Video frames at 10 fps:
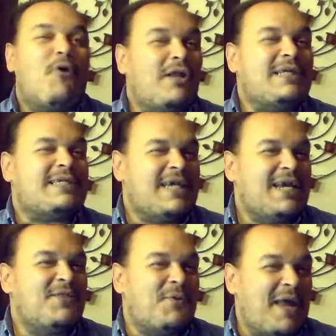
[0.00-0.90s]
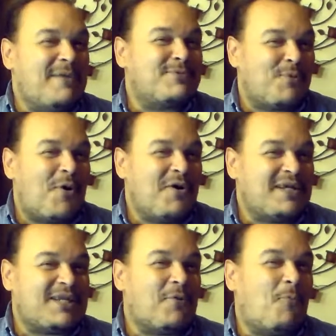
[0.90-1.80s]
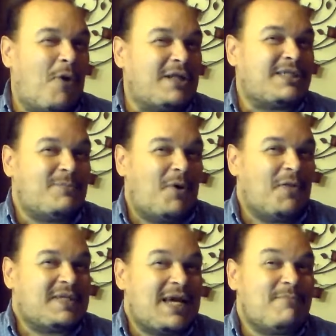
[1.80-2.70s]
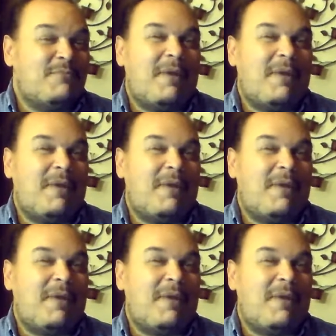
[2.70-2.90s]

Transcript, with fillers: I'm probably saying their names wrong because I don't watch them all the time,